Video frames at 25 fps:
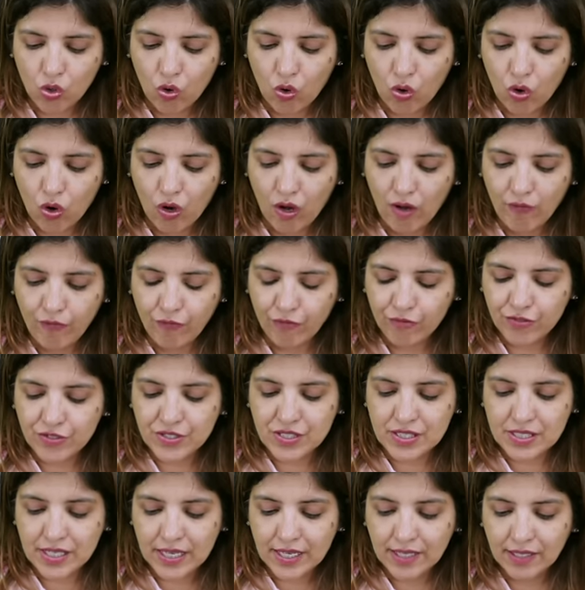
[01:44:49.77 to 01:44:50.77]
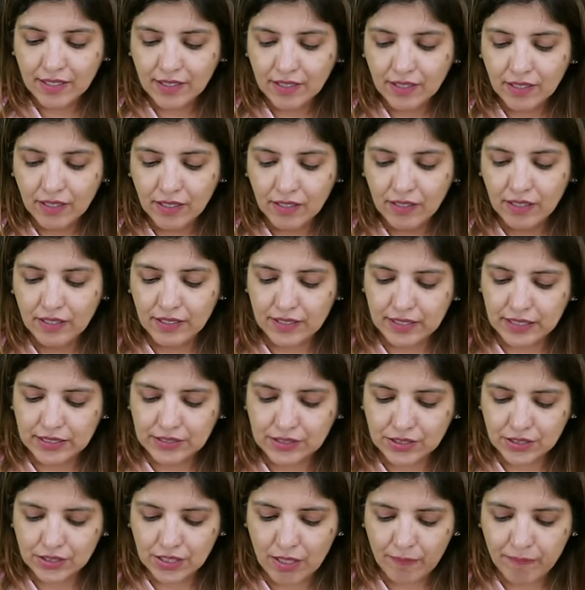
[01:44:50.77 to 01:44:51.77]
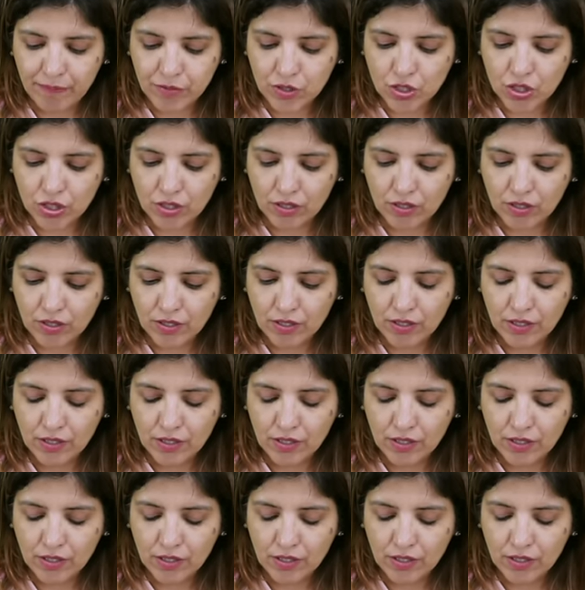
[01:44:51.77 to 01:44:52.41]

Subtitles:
of single conception.